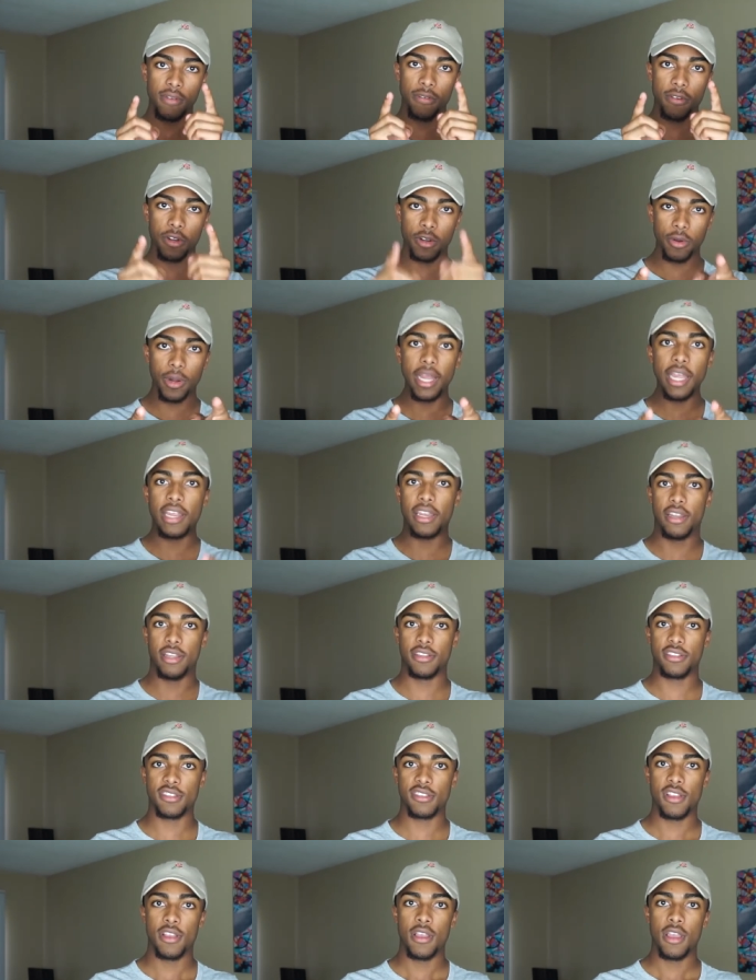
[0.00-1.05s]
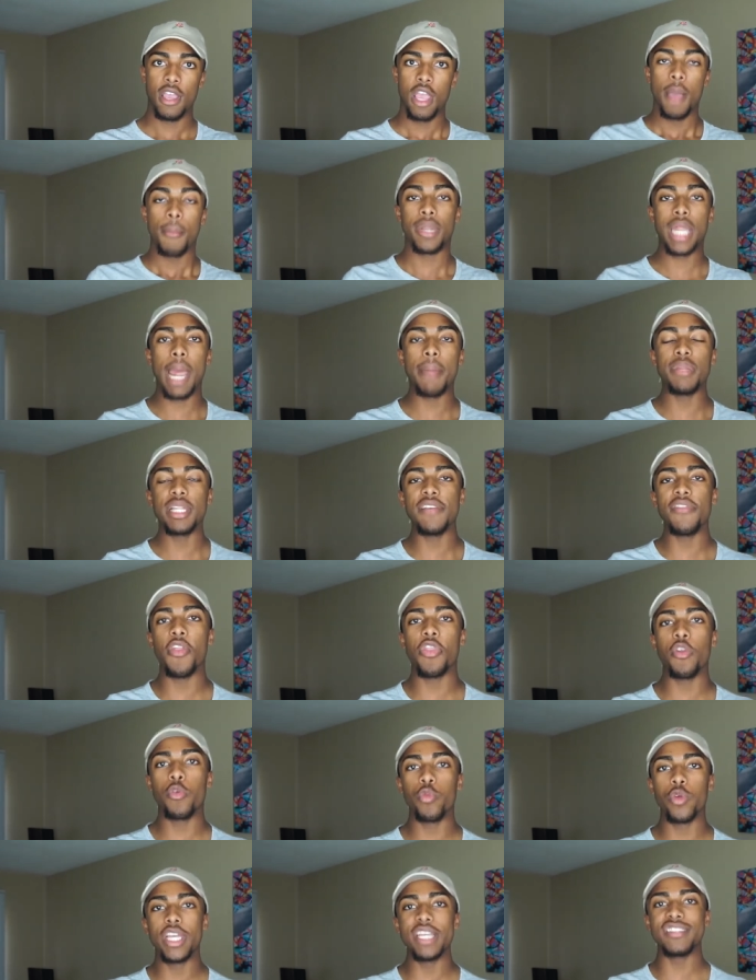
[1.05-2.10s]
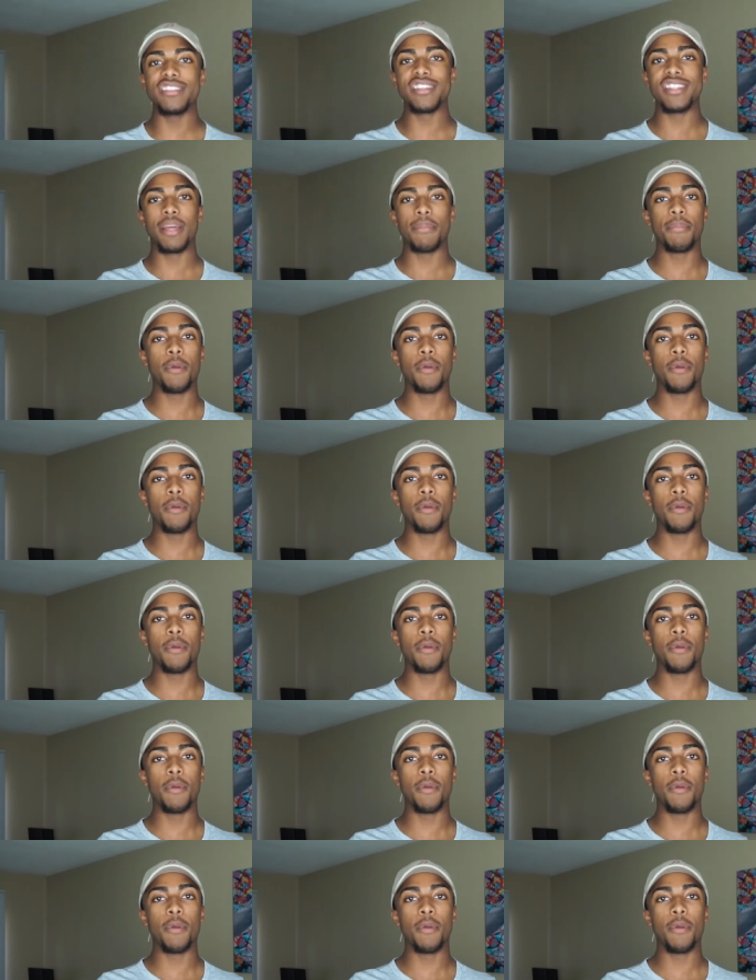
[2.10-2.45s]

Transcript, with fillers: for greatness. But I believe that the reason